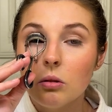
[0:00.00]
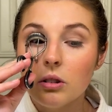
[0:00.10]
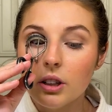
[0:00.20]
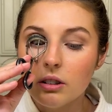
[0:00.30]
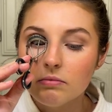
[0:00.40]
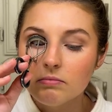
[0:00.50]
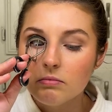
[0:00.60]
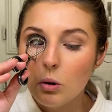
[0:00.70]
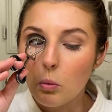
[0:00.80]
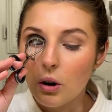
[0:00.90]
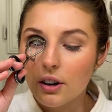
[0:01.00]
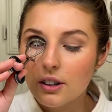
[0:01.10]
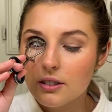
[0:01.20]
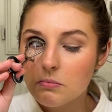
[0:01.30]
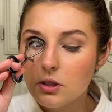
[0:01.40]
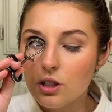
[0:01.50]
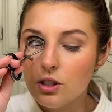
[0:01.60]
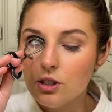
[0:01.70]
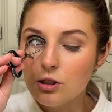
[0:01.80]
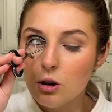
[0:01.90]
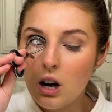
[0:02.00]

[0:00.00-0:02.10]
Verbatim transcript: you know, work to do.